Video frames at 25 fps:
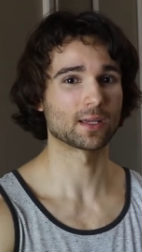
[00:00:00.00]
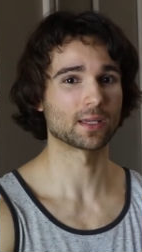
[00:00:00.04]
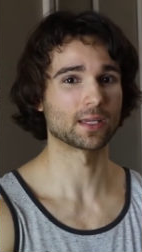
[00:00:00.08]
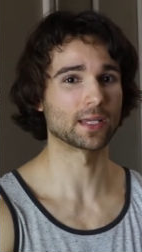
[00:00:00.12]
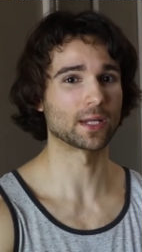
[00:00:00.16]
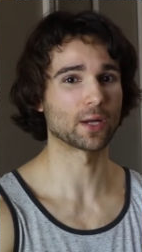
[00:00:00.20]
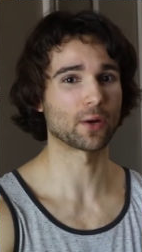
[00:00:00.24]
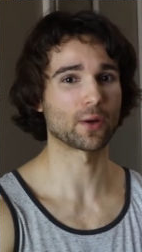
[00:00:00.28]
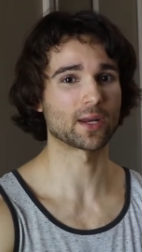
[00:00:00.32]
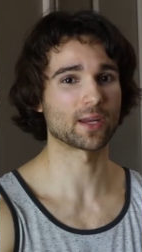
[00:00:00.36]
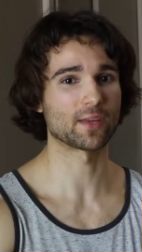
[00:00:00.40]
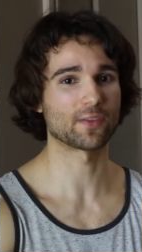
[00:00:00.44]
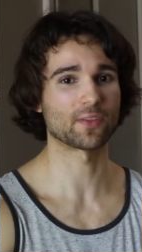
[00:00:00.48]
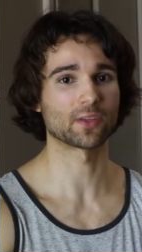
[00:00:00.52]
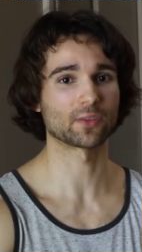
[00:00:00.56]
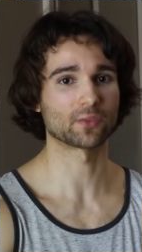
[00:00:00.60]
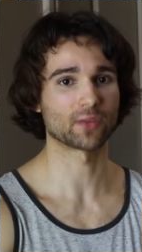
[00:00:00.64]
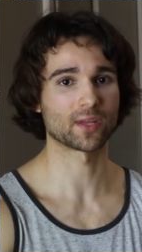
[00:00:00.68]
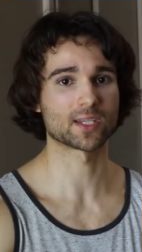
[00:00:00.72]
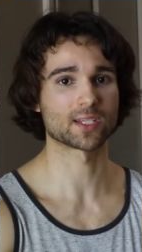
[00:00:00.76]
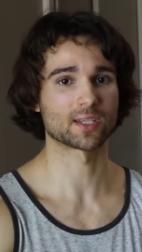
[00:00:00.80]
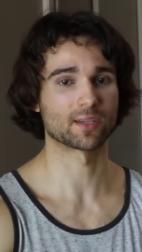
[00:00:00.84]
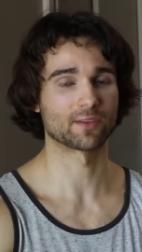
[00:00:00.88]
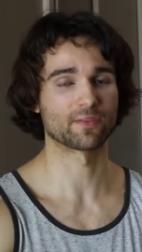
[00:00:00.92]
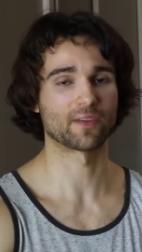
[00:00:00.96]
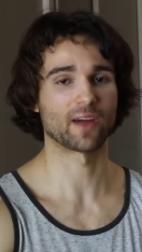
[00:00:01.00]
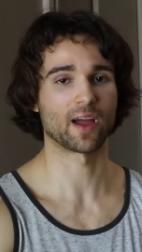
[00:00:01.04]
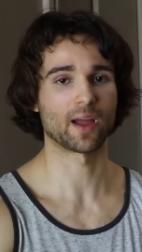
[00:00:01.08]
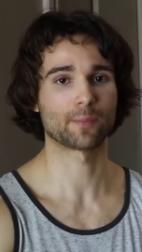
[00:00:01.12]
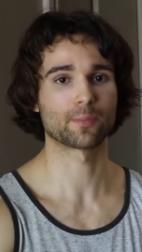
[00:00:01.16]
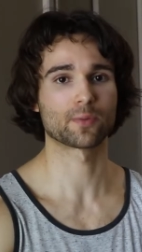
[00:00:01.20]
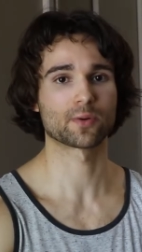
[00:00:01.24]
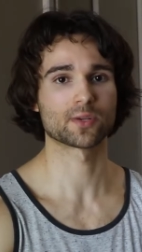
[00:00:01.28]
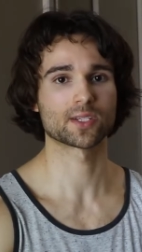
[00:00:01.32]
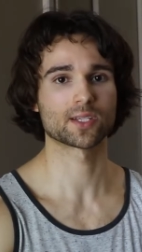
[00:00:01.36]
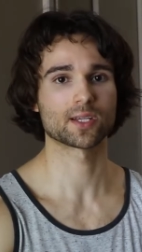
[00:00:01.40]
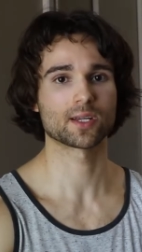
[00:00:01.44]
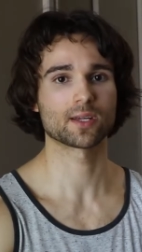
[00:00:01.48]
anything less than
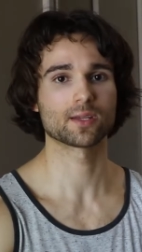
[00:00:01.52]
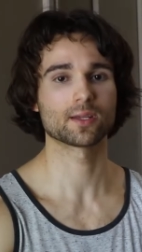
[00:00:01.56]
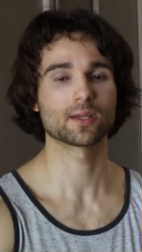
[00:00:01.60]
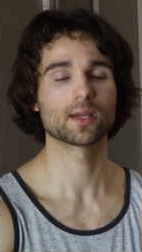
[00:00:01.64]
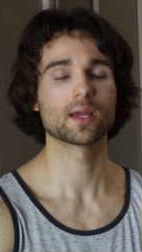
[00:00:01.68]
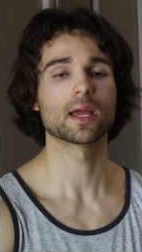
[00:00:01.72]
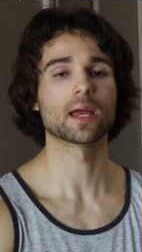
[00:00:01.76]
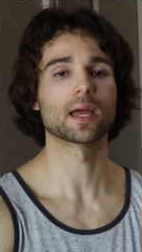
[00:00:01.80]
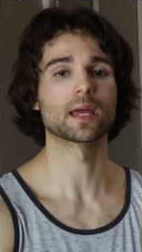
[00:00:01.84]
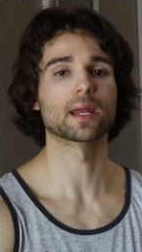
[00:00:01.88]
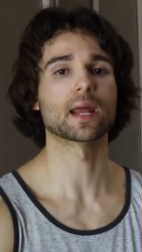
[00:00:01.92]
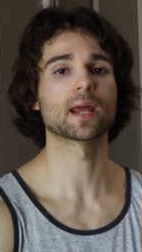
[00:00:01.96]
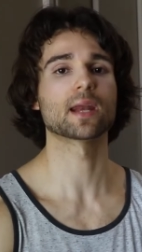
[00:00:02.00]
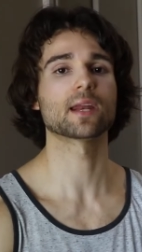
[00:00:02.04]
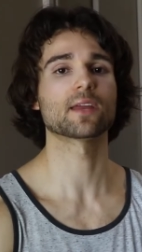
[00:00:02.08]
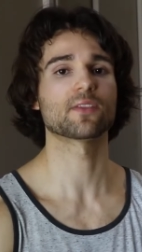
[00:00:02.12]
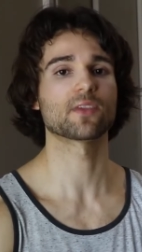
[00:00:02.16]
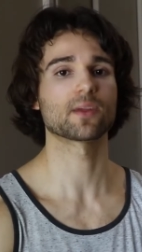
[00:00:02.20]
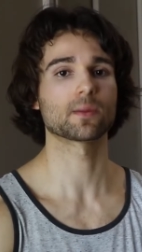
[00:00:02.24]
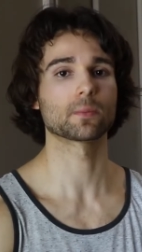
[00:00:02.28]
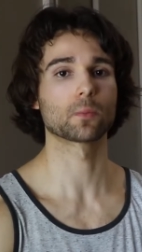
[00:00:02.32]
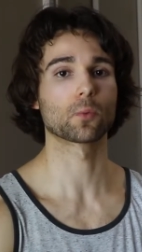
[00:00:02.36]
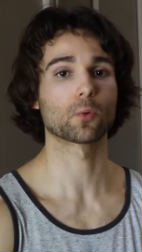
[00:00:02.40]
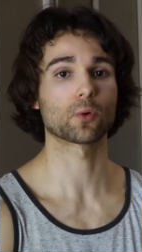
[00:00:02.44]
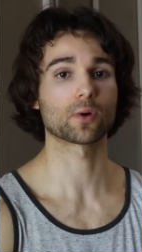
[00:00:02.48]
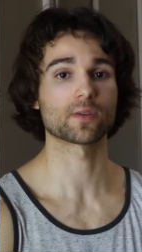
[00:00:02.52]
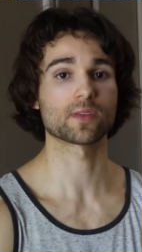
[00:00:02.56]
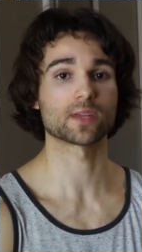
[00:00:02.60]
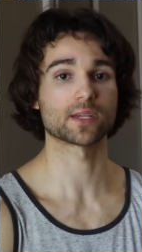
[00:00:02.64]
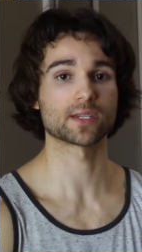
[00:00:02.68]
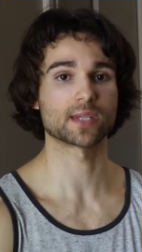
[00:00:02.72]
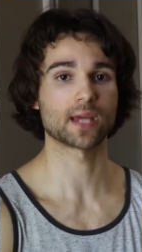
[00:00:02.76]
5%, and anything more than